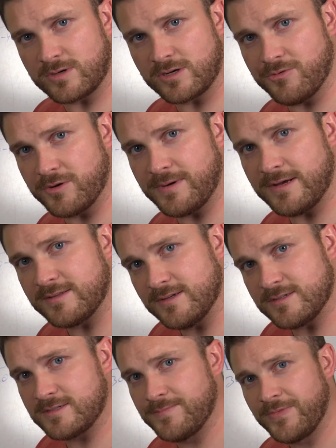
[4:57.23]
we're going about
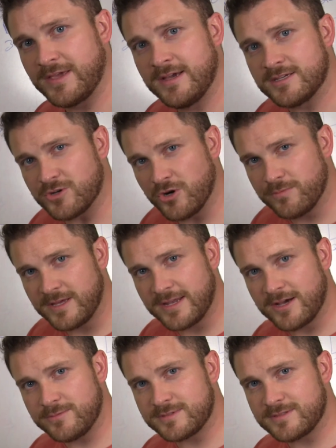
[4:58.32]
this. So I hope that
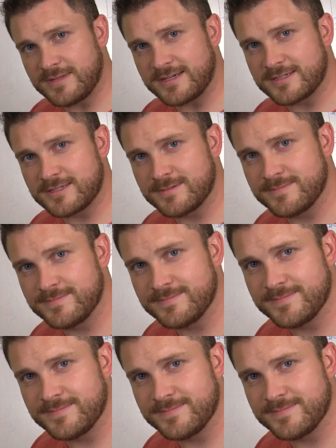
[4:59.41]
helps. Thanks.